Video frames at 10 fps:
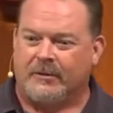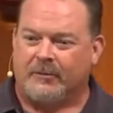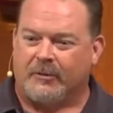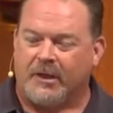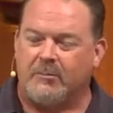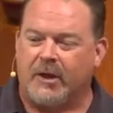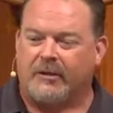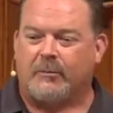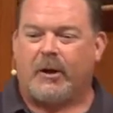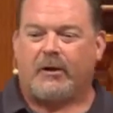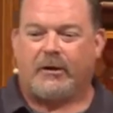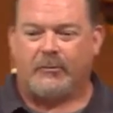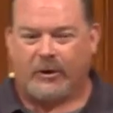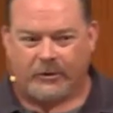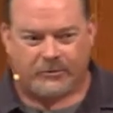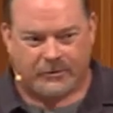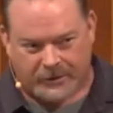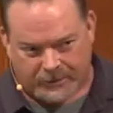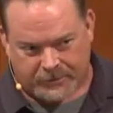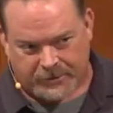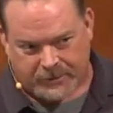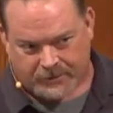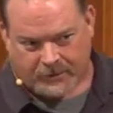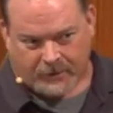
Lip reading: When he met the Berrigan brothers when he was in his